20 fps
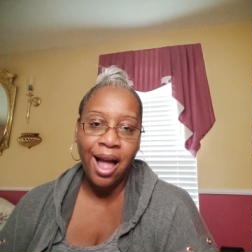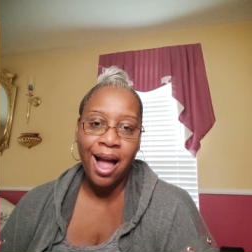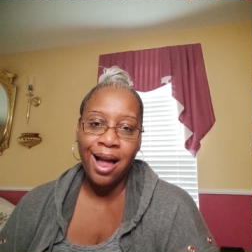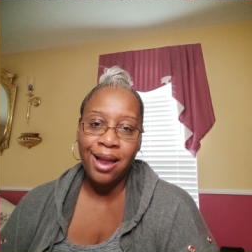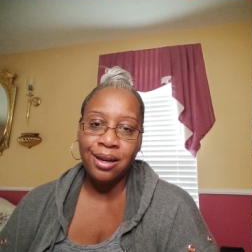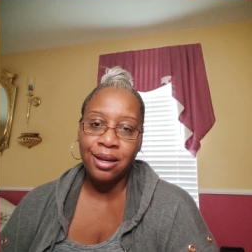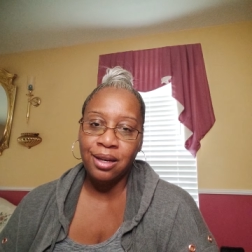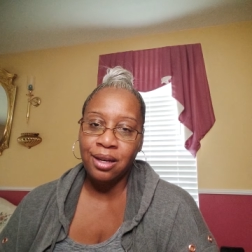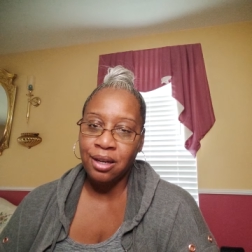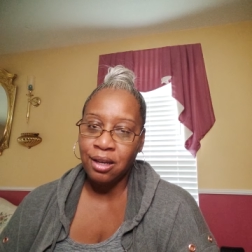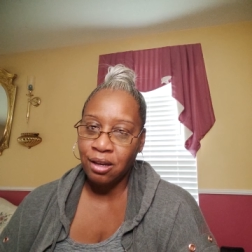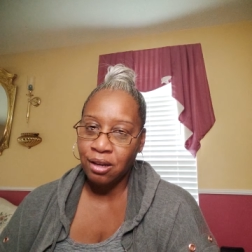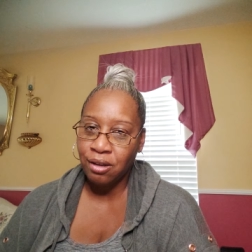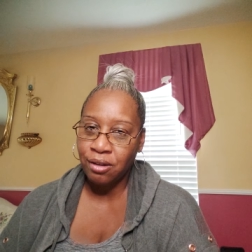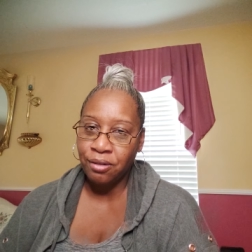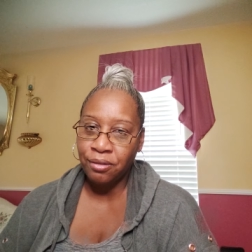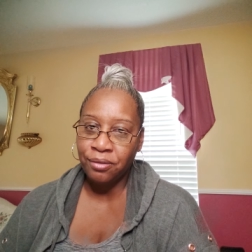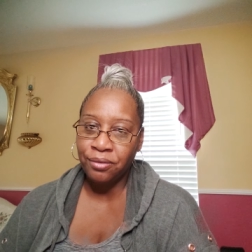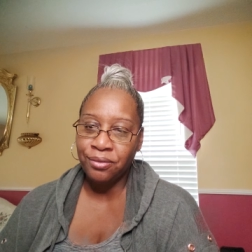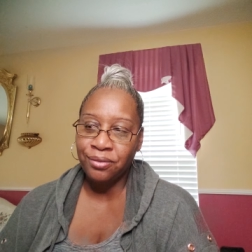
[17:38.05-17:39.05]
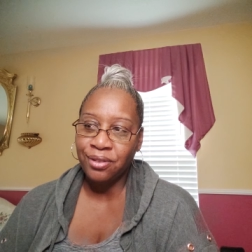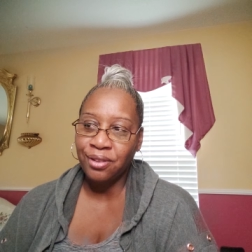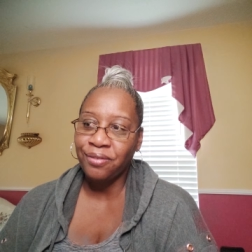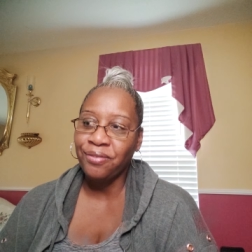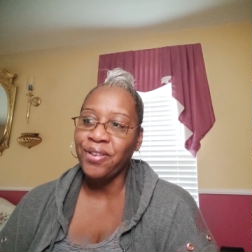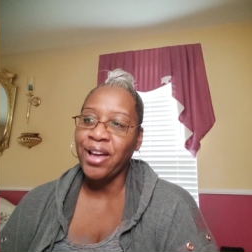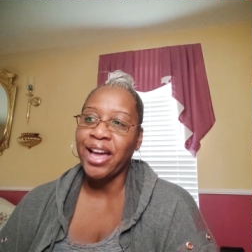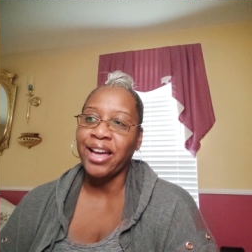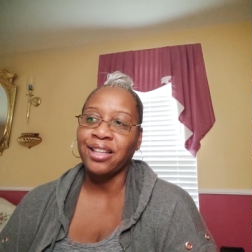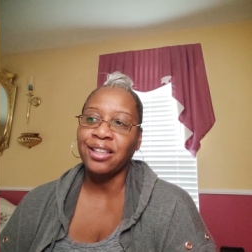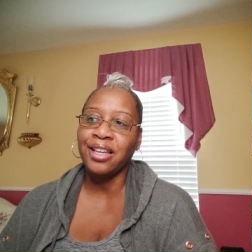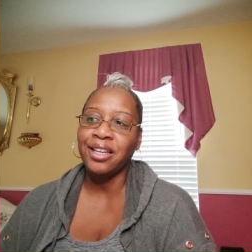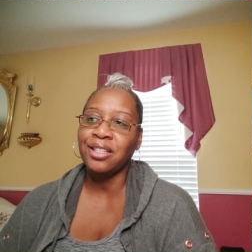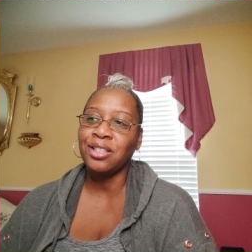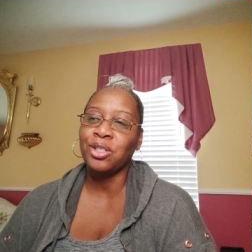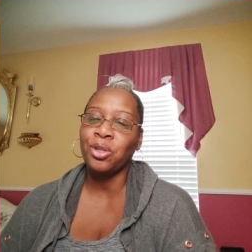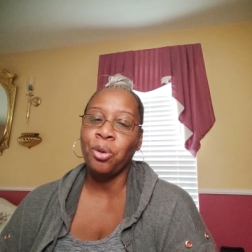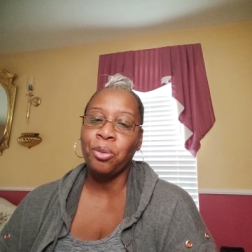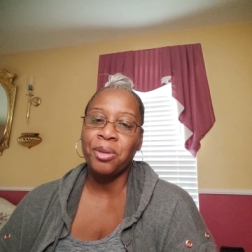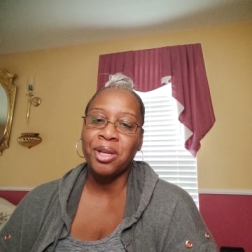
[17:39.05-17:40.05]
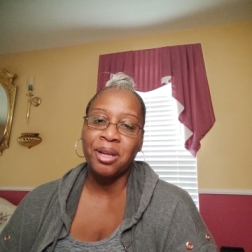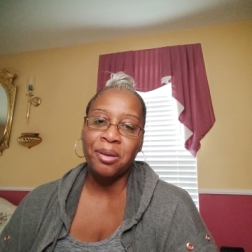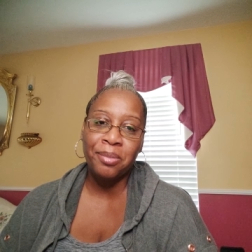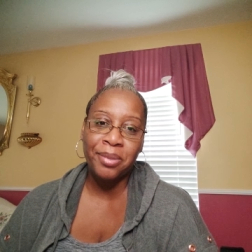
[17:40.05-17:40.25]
I love the fact that so many